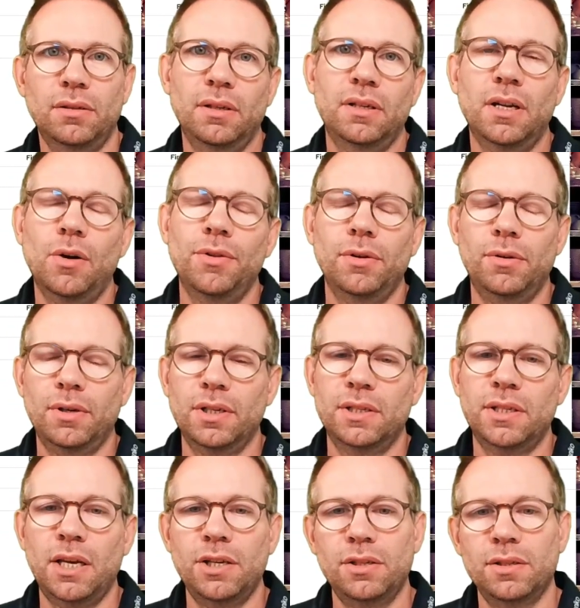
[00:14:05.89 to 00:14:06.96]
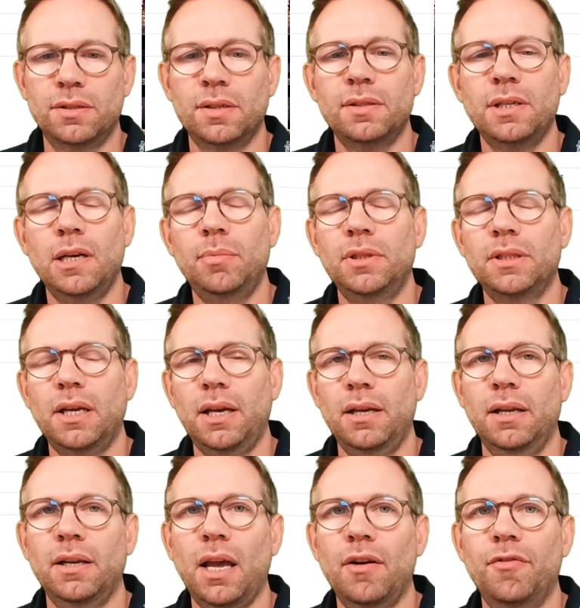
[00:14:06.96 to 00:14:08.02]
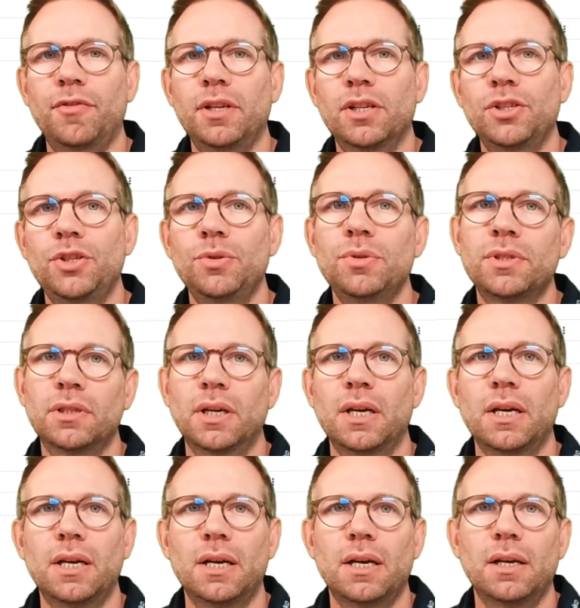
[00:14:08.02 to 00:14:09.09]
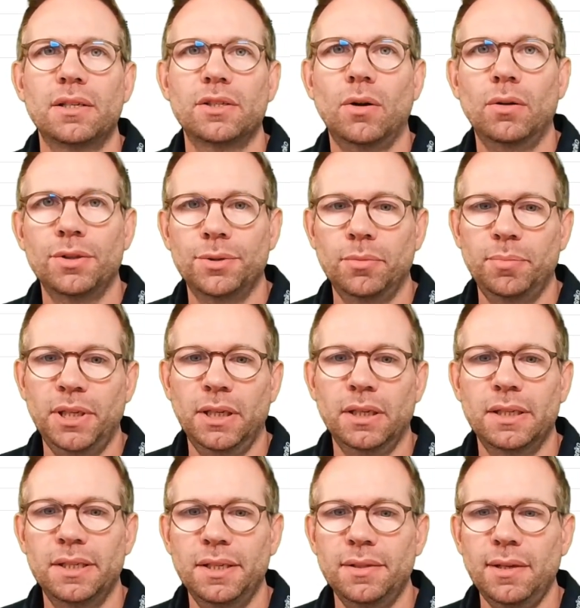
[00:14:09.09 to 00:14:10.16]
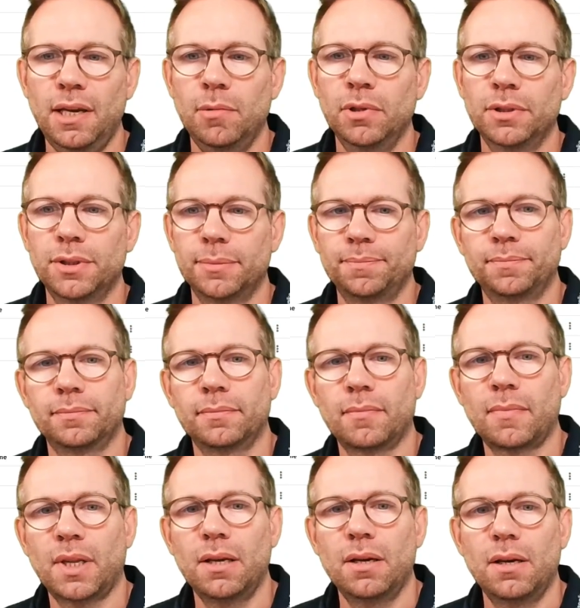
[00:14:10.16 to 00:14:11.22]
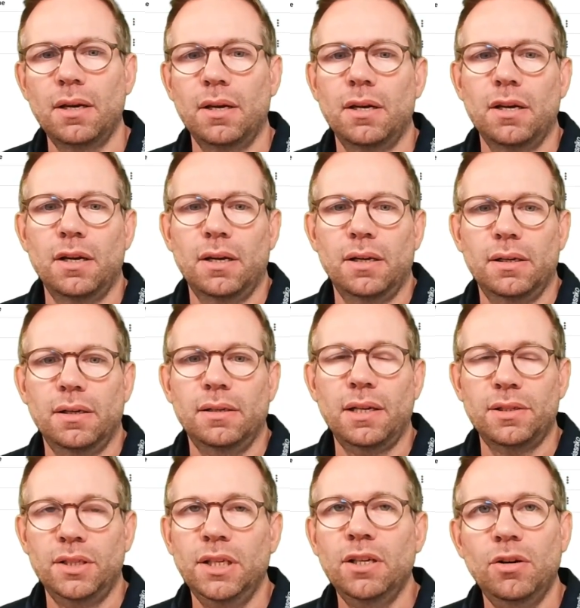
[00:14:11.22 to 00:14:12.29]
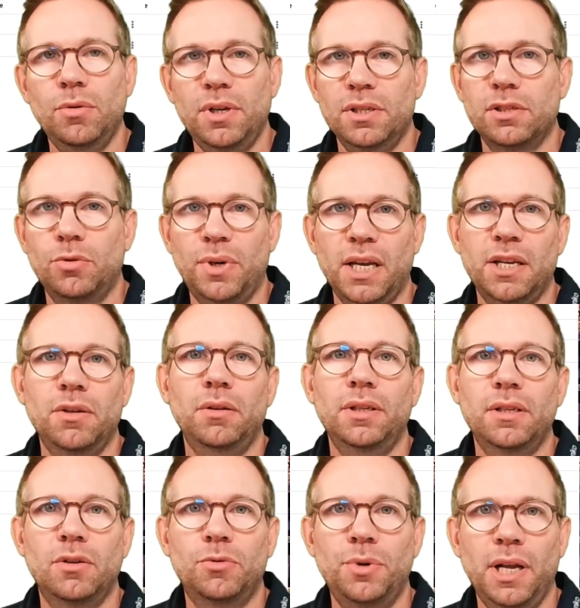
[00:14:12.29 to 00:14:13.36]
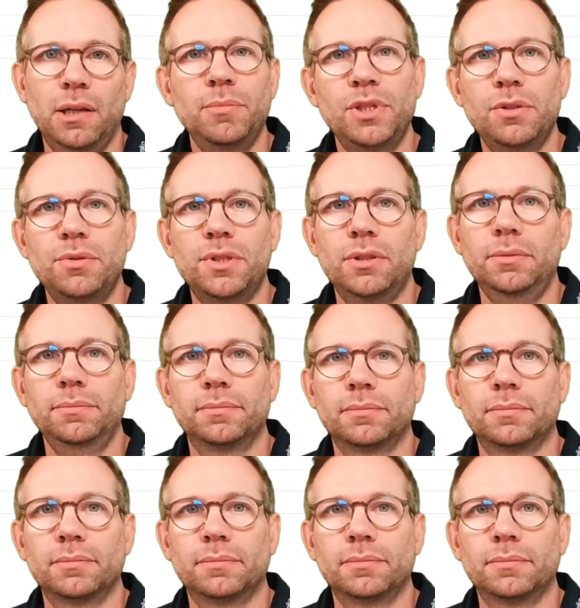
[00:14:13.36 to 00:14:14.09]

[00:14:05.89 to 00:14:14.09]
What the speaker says: And now the organization is disabled and every user is also being disabled. Niko is a regular Realm user.